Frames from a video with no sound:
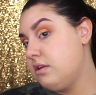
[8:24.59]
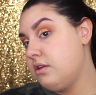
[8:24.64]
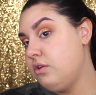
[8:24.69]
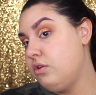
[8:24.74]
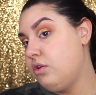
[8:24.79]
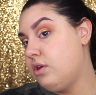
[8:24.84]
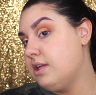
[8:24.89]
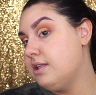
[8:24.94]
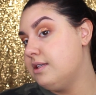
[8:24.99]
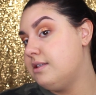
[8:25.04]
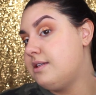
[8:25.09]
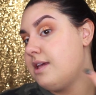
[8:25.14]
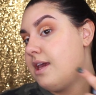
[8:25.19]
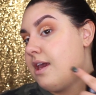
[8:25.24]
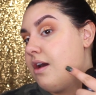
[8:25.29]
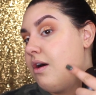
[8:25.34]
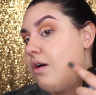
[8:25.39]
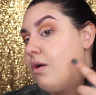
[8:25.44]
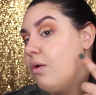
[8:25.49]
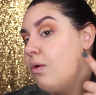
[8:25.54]
You can
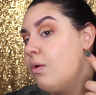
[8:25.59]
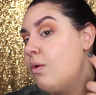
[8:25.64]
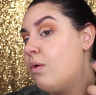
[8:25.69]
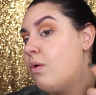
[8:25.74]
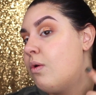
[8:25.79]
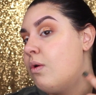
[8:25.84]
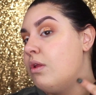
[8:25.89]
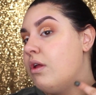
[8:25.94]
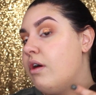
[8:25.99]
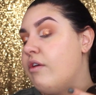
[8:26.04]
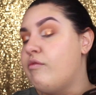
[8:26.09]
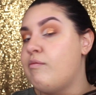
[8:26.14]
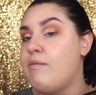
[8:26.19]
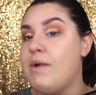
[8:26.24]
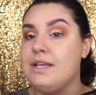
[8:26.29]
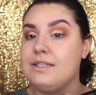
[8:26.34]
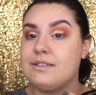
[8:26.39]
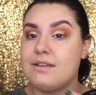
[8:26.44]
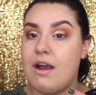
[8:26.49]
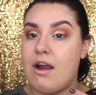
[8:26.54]
see all of
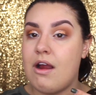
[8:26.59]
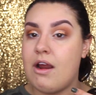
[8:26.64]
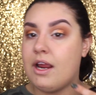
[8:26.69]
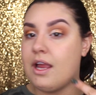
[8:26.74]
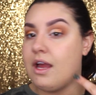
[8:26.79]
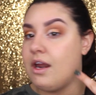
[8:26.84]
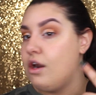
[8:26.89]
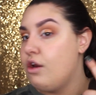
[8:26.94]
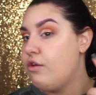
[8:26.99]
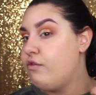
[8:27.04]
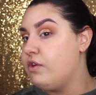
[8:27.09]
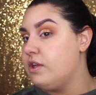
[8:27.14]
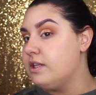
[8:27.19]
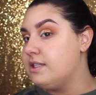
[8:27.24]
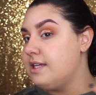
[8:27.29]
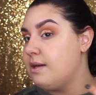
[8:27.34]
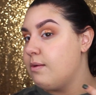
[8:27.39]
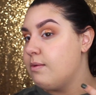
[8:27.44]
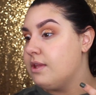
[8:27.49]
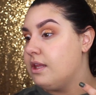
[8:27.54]
my scarring. I don't know if you can
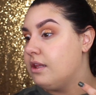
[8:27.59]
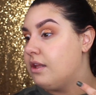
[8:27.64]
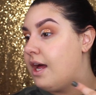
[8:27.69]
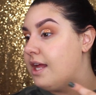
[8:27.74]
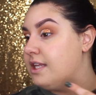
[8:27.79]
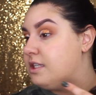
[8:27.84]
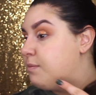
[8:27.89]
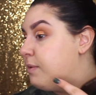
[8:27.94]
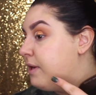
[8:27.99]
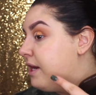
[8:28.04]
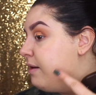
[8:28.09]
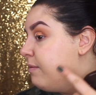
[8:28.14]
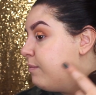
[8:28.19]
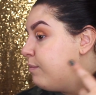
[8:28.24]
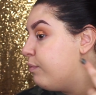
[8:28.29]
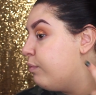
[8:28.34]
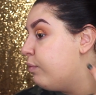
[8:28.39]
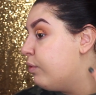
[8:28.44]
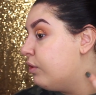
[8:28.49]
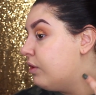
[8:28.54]
see with the lights, but
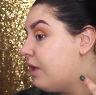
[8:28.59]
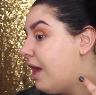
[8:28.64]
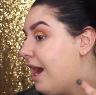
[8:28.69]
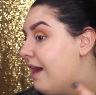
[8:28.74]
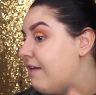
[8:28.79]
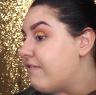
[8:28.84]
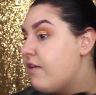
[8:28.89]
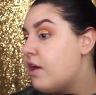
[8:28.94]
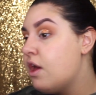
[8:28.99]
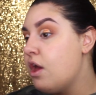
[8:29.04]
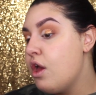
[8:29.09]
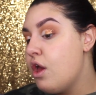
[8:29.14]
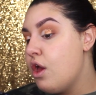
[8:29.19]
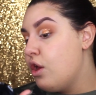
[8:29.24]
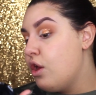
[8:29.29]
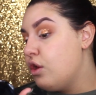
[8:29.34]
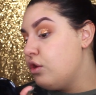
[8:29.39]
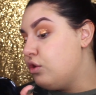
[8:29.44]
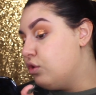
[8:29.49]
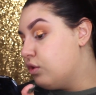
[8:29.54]
in real life,
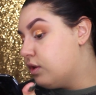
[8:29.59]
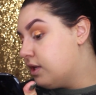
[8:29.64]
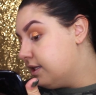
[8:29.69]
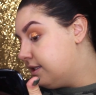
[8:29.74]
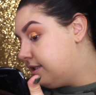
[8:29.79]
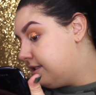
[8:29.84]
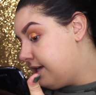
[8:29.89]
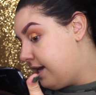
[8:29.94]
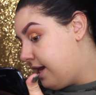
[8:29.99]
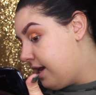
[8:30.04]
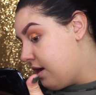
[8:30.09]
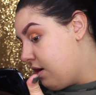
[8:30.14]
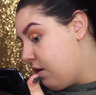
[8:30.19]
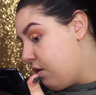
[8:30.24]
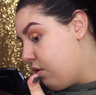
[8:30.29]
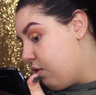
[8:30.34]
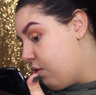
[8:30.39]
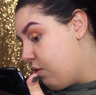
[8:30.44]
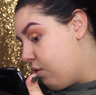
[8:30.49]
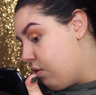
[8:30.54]
you can see
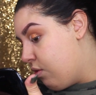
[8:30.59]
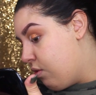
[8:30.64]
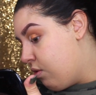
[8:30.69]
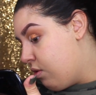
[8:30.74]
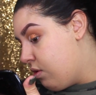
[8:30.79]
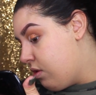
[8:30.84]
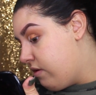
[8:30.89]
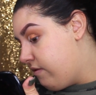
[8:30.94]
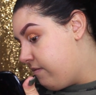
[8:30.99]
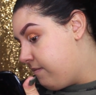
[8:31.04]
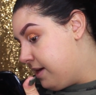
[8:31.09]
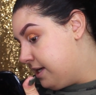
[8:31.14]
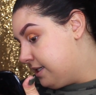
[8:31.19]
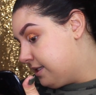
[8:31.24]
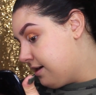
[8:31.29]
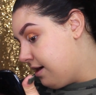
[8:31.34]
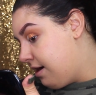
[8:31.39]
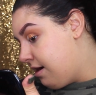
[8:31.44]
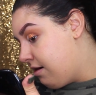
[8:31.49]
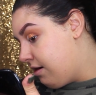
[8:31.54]
all of my
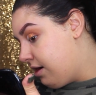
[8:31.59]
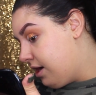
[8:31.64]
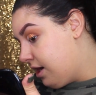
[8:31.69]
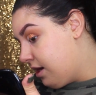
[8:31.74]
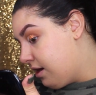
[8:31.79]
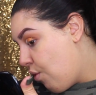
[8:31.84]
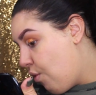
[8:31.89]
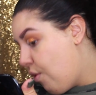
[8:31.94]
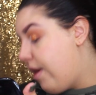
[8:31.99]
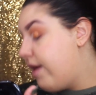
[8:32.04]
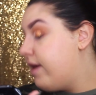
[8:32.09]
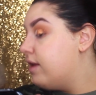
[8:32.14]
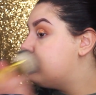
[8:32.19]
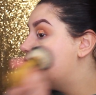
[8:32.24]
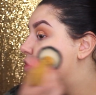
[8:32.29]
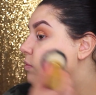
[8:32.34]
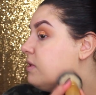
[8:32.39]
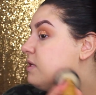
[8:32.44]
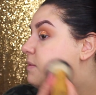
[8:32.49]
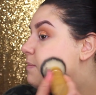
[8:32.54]
scarring, and it's
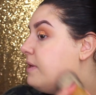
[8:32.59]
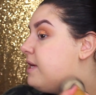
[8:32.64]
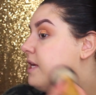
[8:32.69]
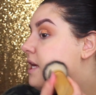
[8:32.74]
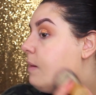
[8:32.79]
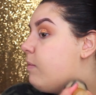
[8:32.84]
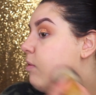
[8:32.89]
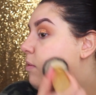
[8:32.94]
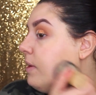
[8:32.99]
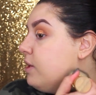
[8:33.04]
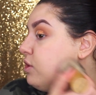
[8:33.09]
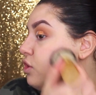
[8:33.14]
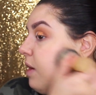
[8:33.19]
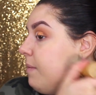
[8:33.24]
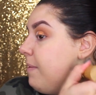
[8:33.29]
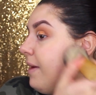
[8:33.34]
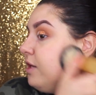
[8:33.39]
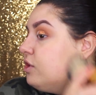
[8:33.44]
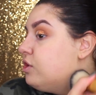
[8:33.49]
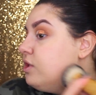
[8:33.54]
almost picking up all my dry
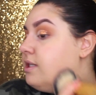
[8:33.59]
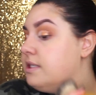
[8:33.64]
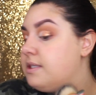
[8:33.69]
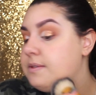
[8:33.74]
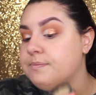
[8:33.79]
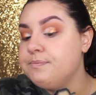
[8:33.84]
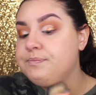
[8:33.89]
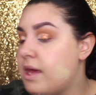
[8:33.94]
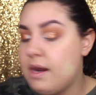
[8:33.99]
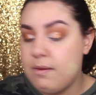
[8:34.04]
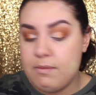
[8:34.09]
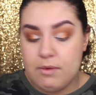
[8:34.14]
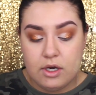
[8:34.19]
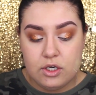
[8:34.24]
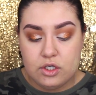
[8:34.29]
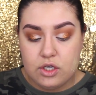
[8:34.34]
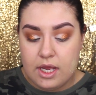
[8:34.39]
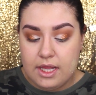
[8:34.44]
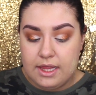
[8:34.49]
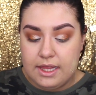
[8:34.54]
patches. And I'm going
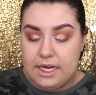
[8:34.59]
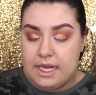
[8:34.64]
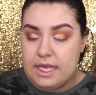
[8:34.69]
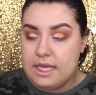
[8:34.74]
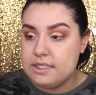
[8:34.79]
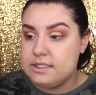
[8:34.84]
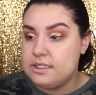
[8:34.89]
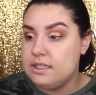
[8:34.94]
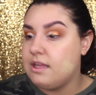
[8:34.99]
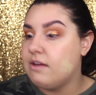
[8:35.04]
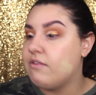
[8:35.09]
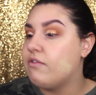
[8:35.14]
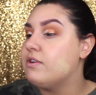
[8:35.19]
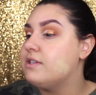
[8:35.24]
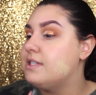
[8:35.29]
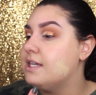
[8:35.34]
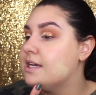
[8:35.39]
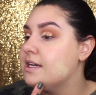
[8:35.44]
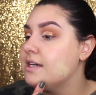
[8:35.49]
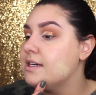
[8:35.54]
to try letting it sit there for a
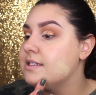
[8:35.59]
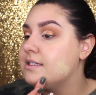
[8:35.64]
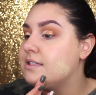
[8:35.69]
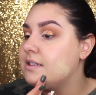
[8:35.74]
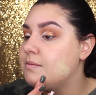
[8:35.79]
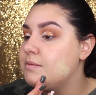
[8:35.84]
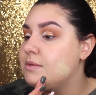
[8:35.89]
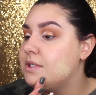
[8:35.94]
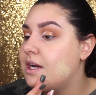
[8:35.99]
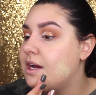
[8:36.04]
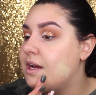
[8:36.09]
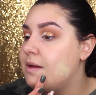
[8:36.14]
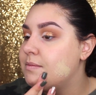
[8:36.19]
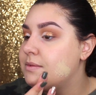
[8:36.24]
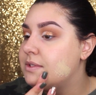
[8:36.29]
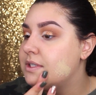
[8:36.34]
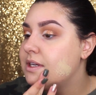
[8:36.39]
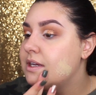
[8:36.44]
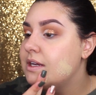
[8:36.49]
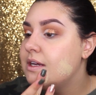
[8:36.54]
second, because
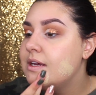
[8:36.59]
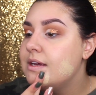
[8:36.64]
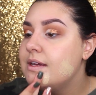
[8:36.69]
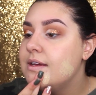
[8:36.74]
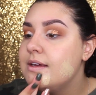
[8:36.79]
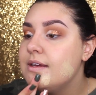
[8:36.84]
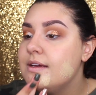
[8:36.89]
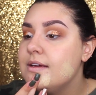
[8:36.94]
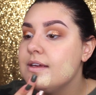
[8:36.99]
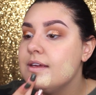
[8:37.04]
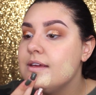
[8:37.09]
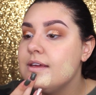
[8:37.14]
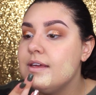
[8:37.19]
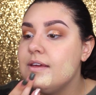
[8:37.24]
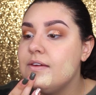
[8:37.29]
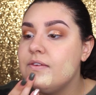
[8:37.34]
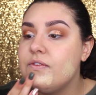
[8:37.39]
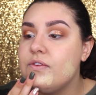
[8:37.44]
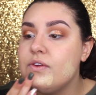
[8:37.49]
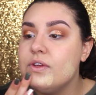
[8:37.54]
sometimes
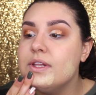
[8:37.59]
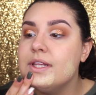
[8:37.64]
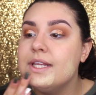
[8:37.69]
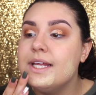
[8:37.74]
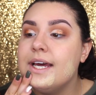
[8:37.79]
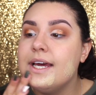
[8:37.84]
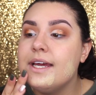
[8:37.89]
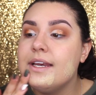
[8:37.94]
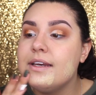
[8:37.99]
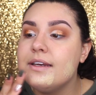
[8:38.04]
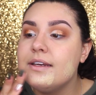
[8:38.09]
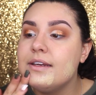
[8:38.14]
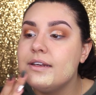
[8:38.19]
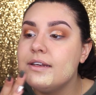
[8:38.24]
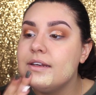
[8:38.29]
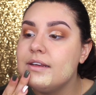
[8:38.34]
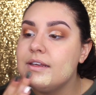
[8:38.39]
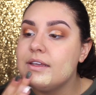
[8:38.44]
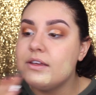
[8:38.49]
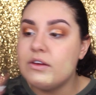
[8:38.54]
if you let
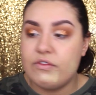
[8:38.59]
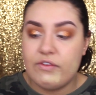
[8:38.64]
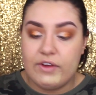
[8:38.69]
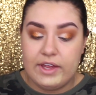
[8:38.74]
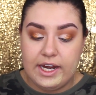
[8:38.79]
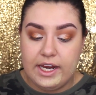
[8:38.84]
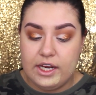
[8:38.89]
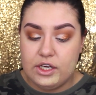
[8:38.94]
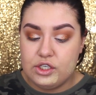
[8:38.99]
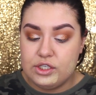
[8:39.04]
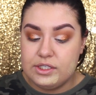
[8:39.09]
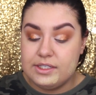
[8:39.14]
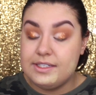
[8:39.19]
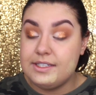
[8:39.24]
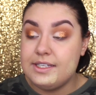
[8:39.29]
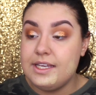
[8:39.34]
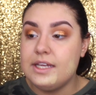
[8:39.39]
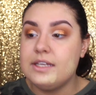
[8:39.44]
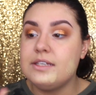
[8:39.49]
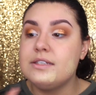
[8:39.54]
your foundation
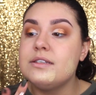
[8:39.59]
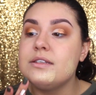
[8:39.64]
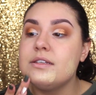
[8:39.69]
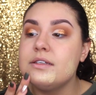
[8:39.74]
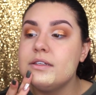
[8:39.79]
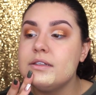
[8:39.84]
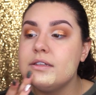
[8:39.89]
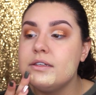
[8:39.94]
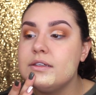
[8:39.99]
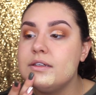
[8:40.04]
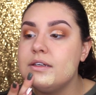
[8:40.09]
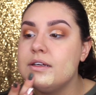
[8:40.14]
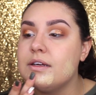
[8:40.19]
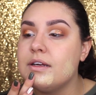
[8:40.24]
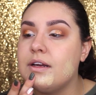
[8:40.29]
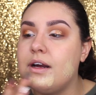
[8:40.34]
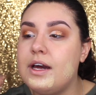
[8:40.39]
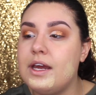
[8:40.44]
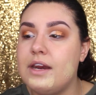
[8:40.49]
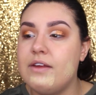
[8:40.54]
sit and
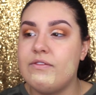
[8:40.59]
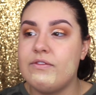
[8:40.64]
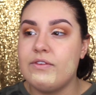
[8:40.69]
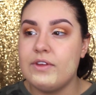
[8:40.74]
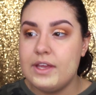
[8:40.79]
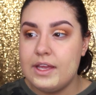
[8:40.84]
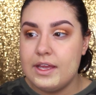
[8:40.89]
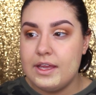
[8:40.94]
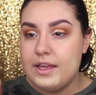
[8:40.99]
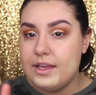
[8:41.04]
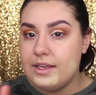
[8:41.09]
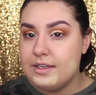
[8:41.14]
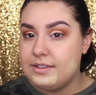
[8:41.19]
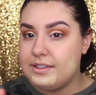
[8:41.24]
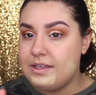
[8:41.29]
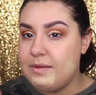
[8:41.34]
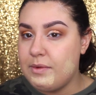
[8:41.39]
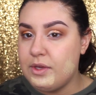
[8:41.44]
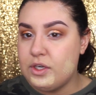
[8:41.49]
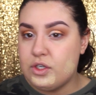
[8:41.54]
kind of
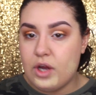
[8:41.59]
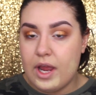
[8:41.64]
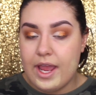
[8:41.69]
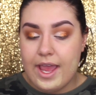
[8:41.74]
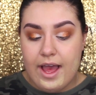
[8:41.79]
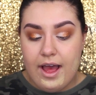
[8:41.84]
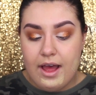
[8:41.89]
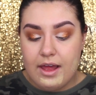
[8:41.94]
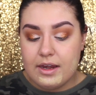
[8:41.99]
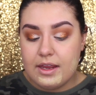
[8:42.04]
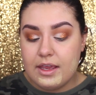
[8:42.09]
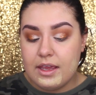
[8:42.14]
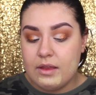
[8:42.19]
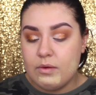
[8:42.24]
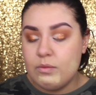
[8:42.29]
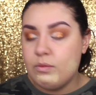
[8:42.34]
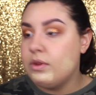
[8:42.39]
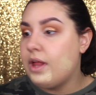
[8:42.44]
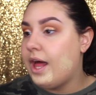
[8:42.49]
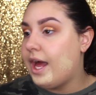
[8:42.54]
semi-dry out,
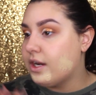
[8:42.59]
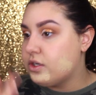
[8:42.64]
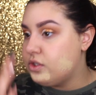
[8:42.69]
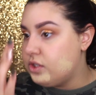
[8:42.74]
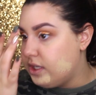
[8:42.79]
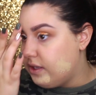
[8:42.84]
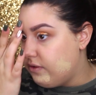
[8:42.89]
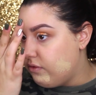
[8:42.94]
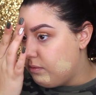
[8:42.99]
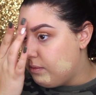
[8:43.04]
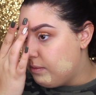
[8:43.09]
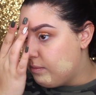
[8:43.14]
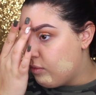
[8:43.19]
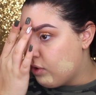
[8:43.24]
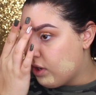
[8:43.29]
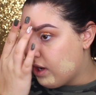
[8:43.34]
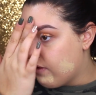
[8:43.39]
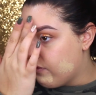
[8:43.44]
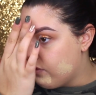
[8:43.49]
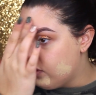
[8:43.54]
it will actually give you a bit
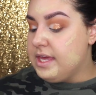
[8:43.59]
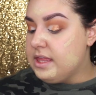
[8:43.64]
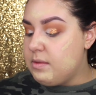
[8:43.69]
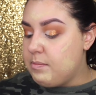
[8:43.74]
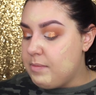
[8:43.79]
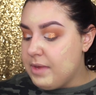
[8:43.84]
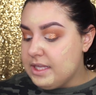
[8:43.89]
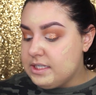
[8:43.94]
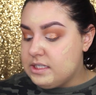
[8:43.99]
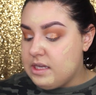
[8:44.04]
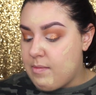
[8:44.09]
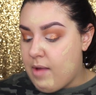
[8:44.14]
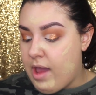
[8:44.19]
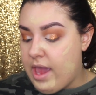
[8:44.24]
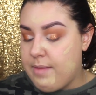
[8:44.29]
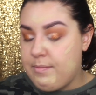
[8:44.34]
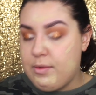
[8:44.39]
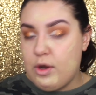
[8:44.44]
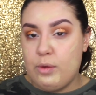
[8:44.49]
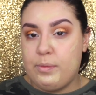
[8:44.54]
more coverage. In the meantime, I
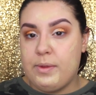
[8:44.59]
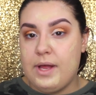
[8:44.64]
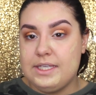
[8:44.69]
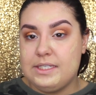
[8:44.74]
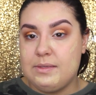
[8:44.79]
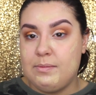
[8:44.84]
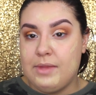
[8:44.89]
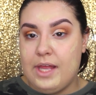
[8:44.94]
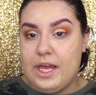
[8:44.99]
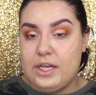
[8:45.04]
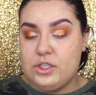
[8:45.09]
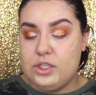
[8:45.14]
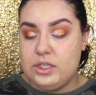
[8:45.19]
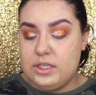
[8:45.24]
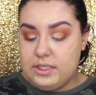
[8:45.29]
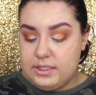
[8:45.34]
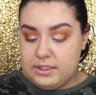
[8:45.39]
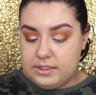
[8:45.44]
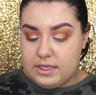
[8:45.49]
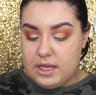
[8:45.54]
am going to apply some
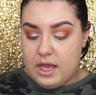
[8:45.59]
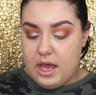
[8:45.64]
lashes.